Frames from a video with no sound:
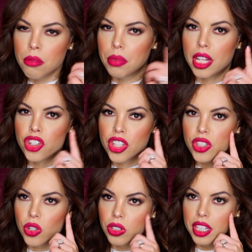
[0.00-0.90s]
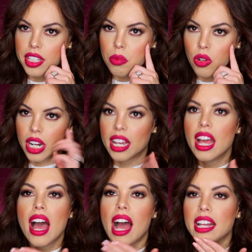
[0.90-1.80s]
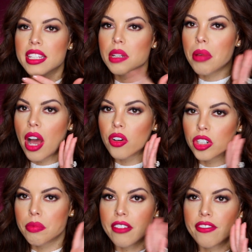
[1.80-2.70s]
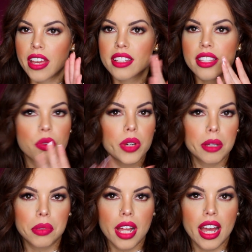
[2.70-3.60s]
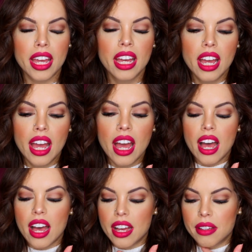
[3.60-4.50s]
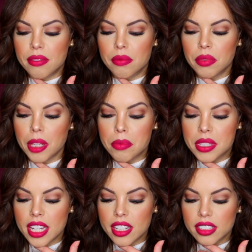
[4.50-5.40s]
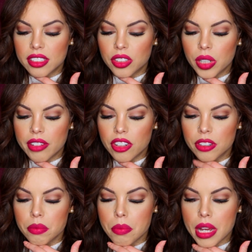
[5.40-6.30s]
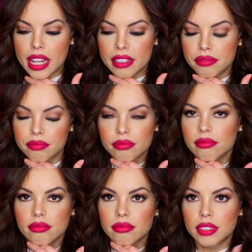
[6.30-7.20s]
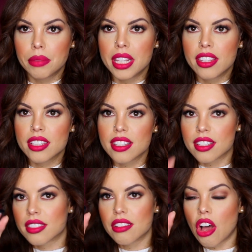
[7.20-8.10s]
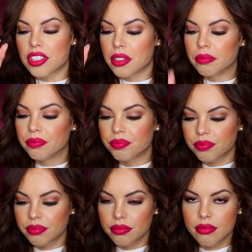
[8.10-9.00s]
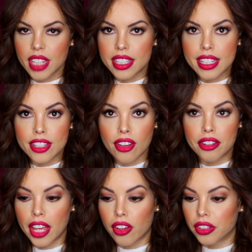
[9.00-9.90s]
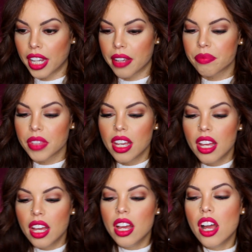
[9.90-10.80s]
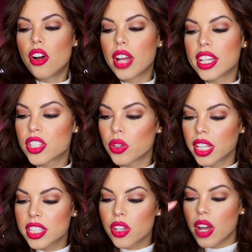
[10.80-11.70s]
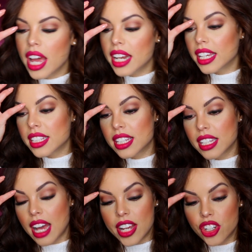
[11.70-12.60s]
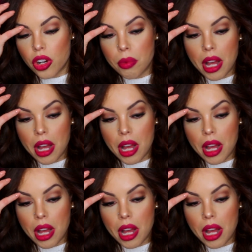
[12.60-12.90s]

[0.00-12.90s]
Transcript: blush since early this morning. I did powder my face and reapply lipstick or whatever, but I mean, this is awesome. It stays on like all day. Okay, so let's go ahead and get to eyeshadow